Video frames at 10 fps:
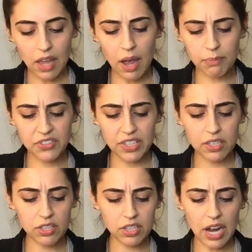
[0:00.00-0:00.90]
I'm seeing
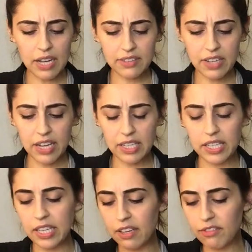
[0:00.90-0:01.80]
your guides kind
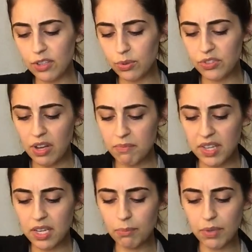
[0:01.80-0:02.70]
of give you
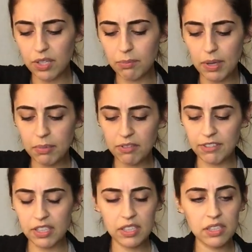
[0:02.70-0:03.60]
something, but you may be
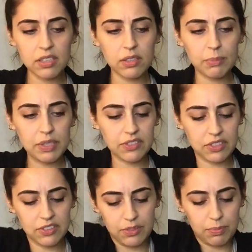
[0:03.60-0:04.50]
feeling a little bit
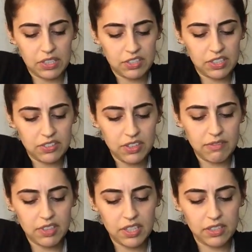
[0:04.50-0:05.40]
suspicious
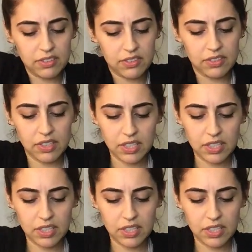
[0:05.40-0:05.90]
of this.